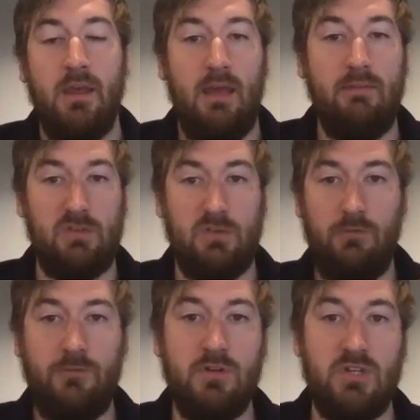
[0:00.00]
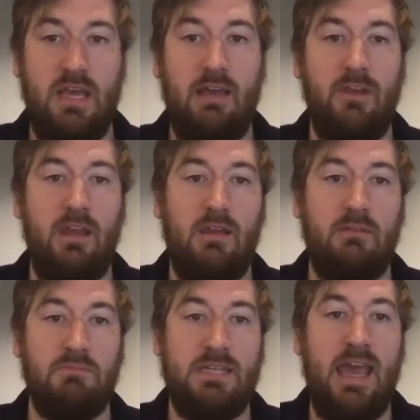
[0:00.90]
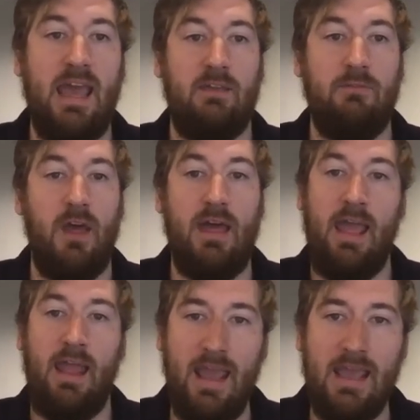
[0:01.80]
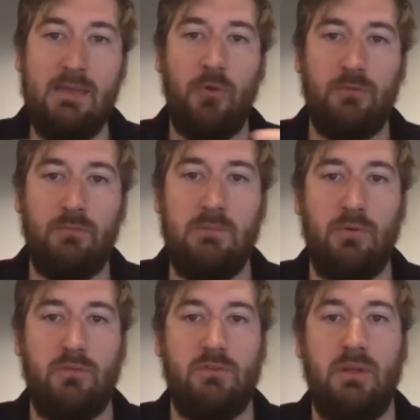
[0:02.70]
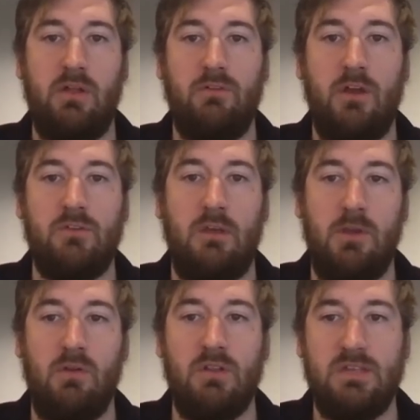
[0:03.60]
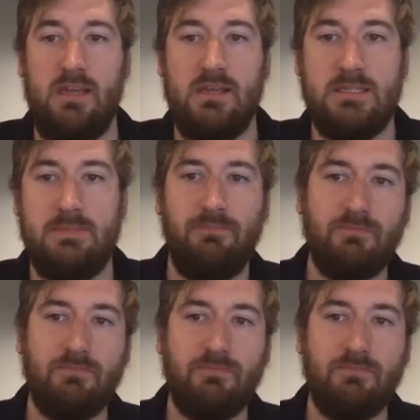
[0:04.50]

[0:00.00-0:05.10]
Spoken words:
And that's all through just having tech that enables people to build those communities.